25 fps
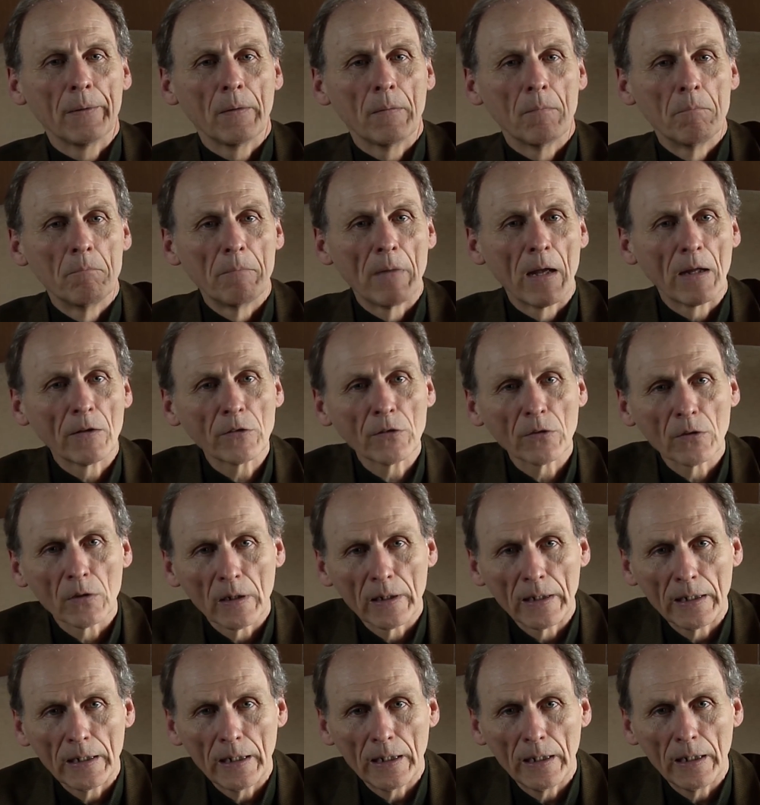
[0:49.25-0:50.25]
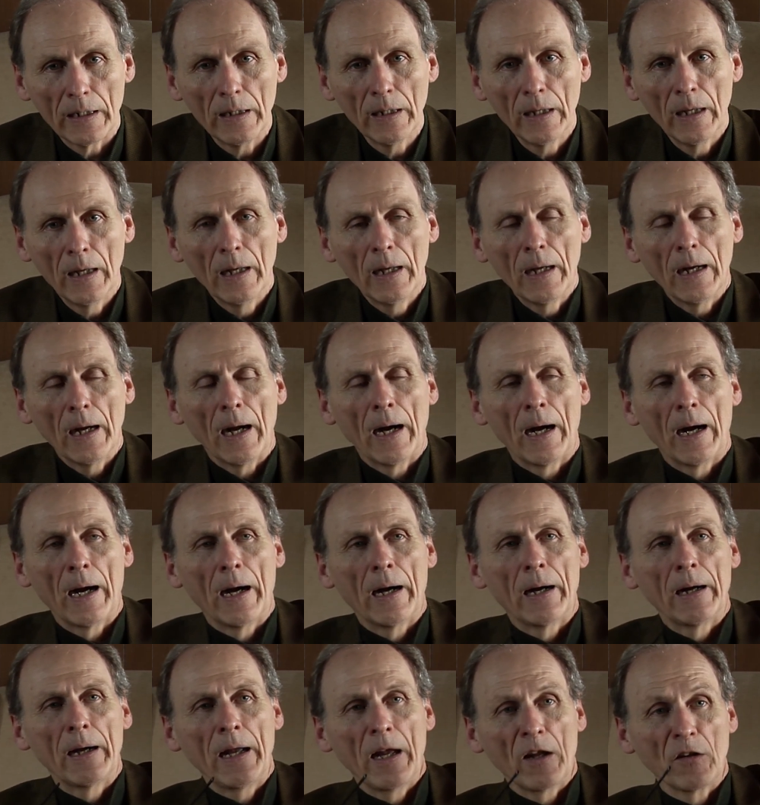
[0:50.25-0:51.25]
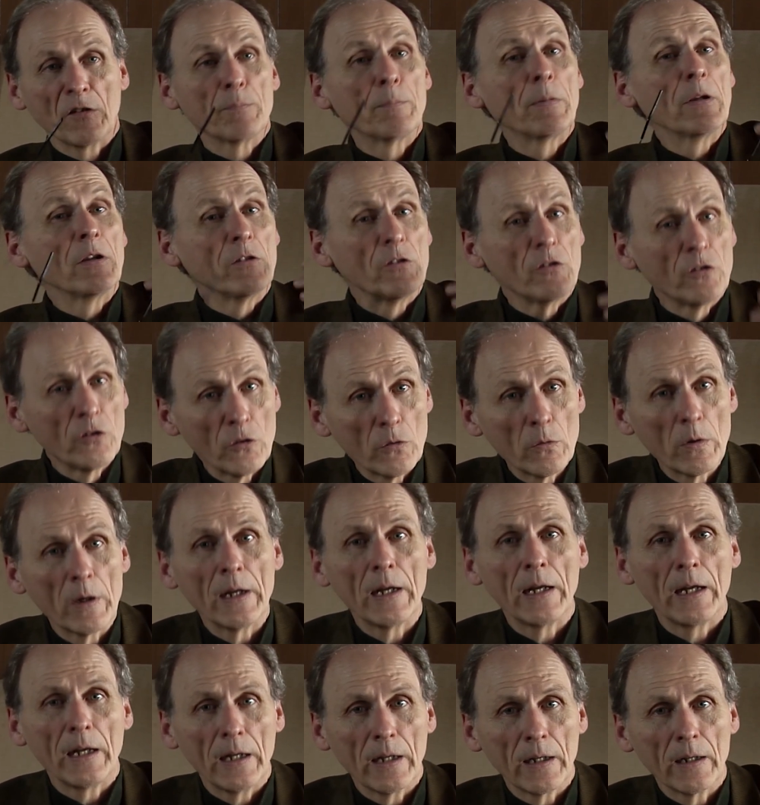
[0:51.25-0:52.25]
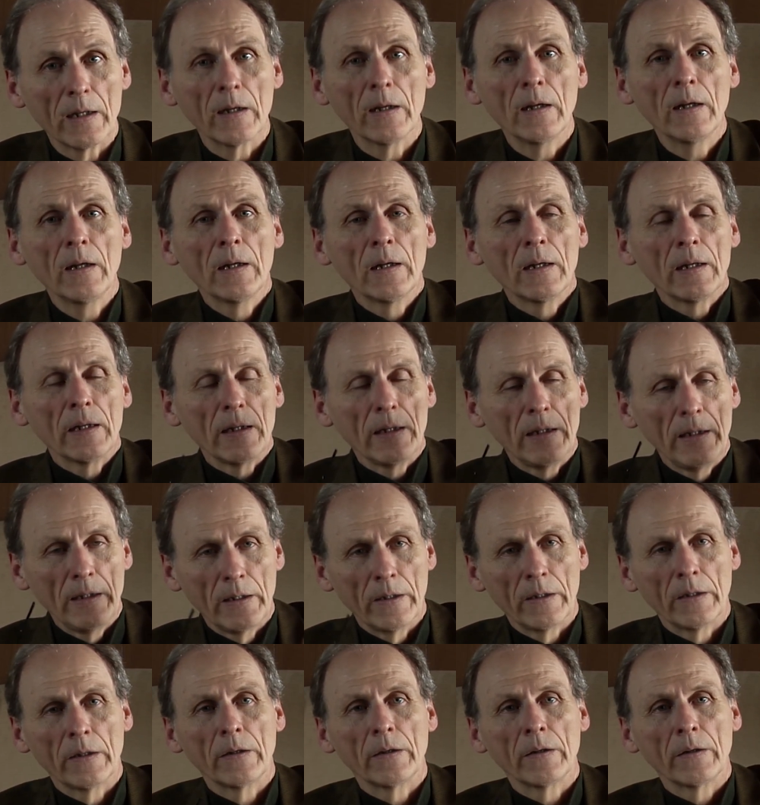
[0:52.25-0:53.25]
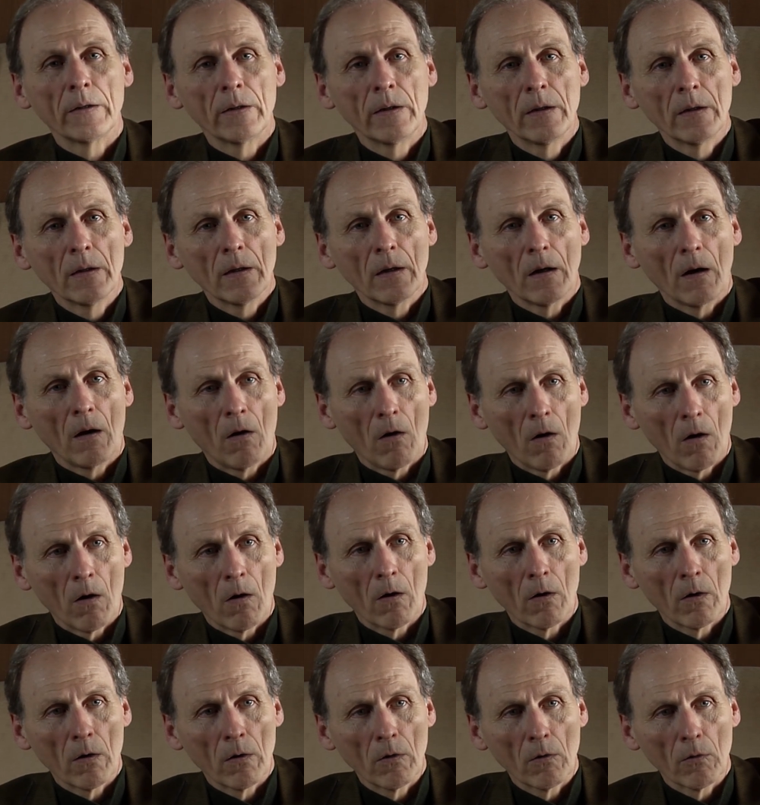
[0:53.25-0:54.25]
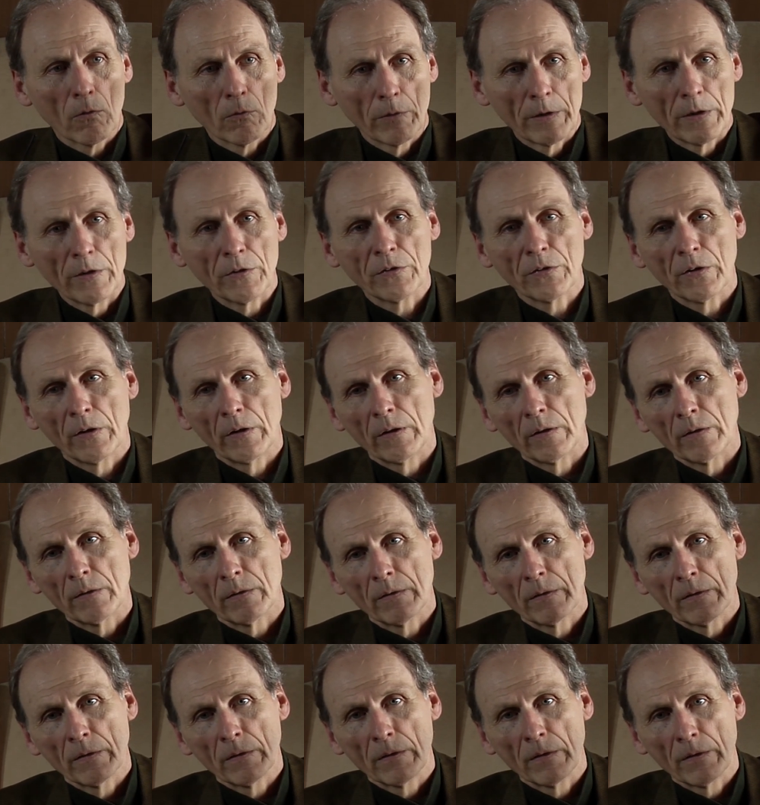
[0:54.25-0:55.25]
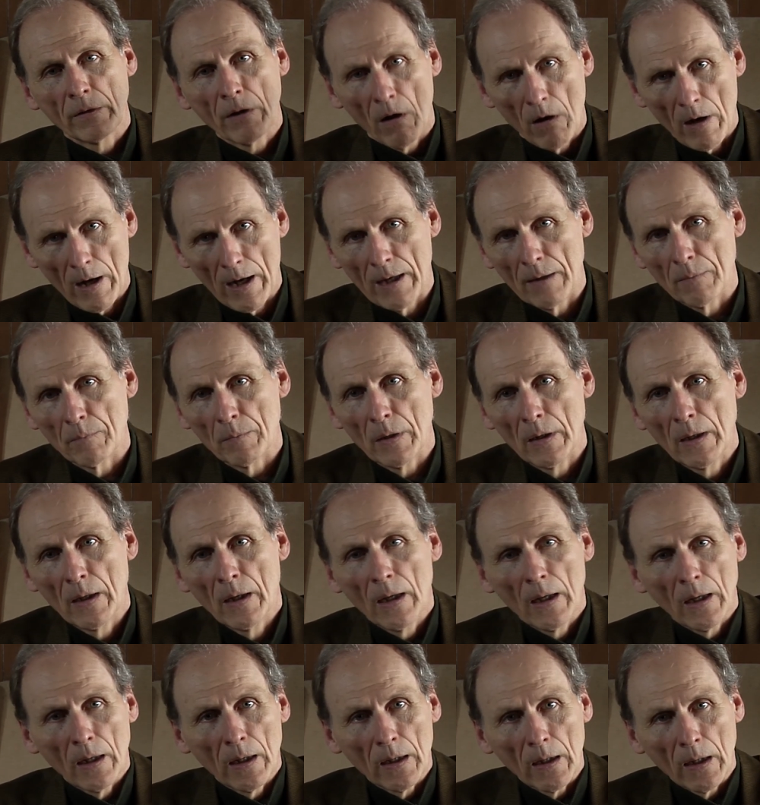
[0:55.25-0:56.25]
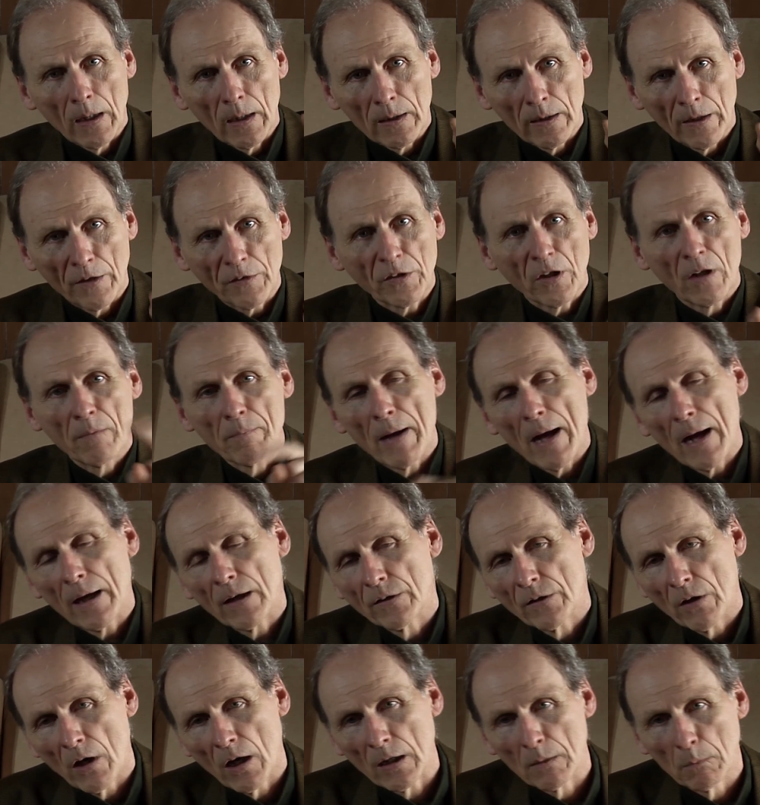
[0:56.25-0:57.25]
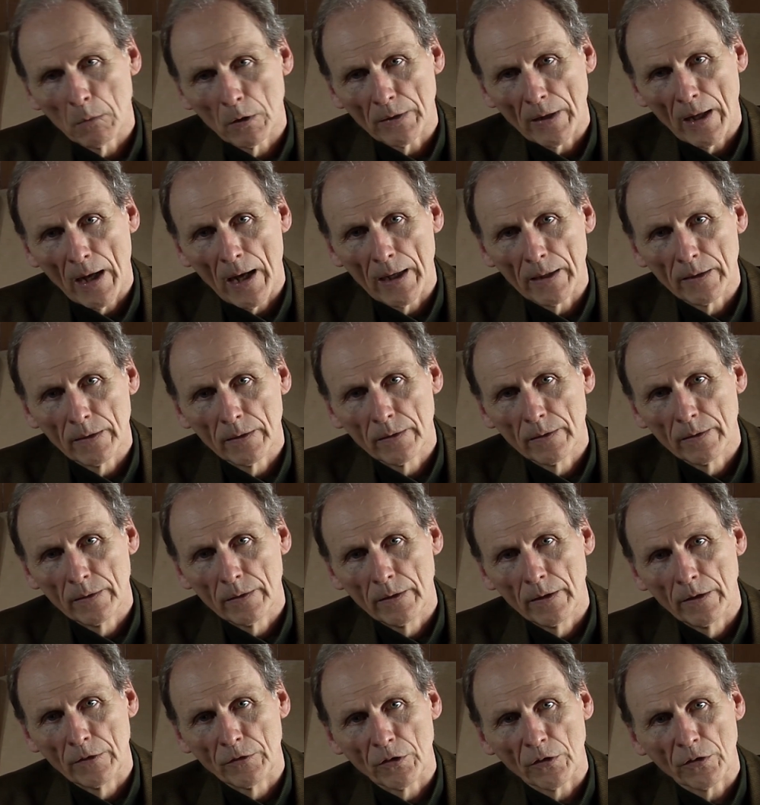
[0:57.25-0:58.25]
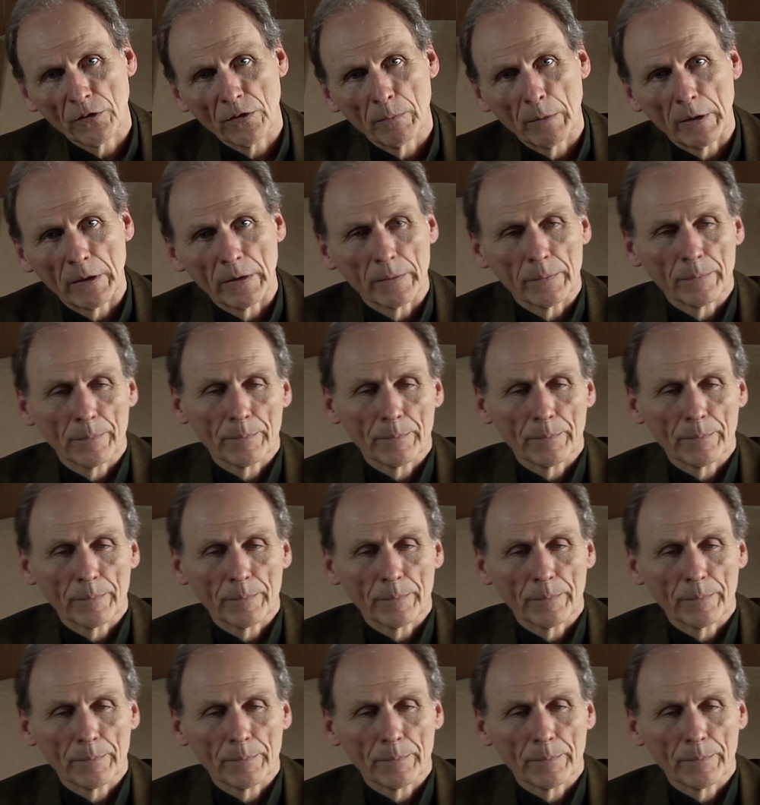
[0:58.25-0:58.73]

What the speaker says: mentally has been doing in our recent time. Let's come back and talk about that in just a minute.